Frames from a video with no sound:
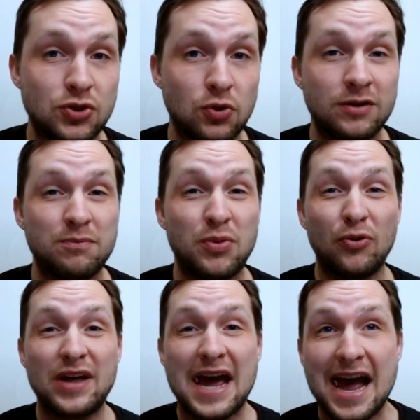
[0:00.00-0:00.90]
Jordan
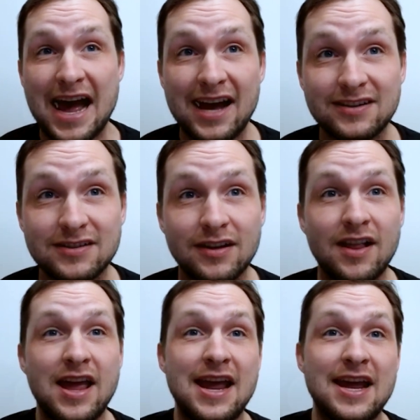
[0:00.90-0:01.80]
both act
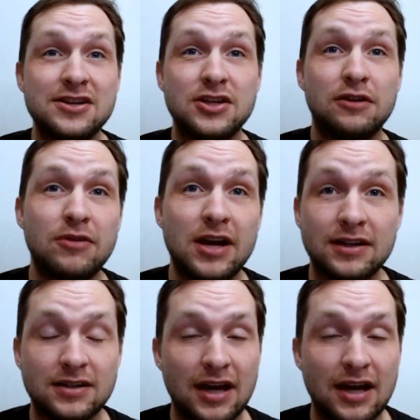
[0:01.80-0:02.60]
and direct,